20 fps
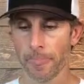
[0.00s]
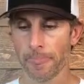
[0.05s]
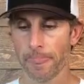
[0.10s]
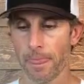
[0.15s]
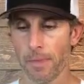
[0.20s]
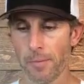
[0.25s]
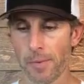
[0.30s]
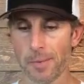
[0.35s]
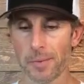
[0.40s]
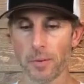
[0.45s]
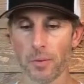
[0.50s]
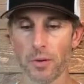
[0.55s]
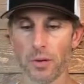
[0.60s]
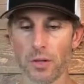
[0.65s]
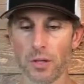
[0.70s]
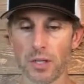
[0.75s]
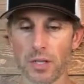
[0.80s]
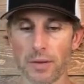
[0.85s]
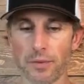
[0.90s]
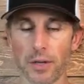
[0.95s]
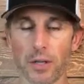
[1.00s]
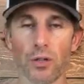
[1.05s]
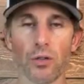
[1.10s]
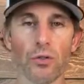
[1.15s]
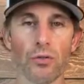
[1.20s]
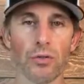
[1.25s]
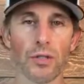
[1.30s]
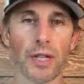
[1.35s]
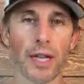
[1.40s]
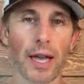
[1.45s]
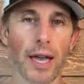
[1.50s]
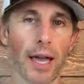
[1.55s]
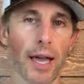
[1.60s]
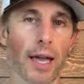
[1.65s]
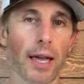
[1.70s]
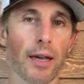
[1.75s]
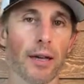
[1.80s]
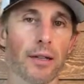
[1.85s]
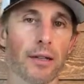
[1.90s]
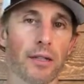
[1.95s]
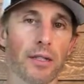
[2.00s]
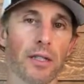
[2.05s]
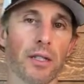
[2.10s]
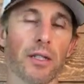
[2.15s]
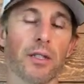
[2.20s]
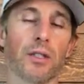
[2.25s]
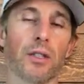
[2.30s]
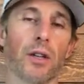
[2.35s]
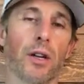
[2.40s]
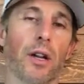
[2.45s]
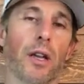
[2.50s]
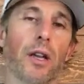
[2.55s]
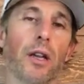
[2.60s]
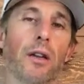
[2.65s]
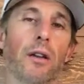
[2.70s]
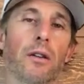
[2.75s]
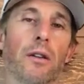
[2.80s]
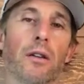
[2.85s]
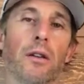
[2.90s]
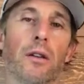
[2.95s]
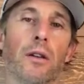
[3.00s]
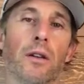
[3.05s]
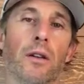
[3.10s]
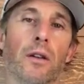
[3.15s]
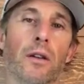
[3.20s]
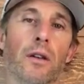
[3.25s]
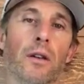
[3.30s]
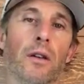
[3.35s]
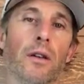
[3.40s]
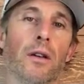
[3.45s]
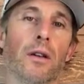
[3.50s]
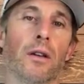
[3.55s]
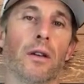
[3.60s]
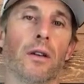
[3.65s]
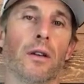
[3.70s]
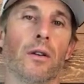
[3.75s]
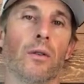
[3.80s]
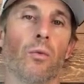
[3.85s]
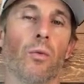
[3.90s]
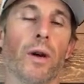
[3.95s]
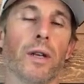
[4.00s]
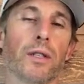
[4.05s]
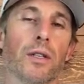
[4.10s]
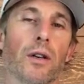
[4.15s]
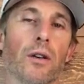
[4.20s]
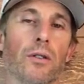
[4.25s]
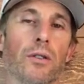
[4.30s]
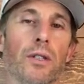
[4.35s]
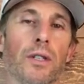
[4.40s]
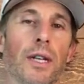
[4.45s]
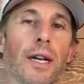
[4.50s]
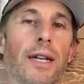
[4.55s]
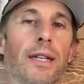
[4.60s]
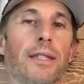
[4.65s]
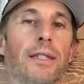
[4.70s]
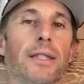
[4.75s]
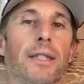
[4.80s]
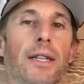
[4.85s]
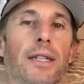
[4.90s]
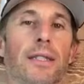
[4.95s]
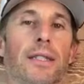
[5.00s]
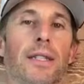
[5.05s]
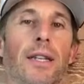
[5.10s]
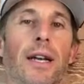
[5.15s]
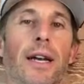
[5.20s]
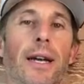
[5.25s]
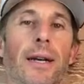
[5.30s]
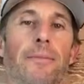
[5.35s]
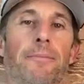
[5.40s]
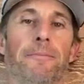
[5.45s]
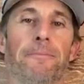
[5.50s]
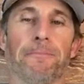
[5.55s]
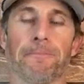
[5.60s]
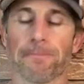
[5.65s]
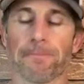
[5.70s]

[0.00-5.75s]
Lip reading: Remember, we do these every Tuesday, 6:30 West Coast United States time.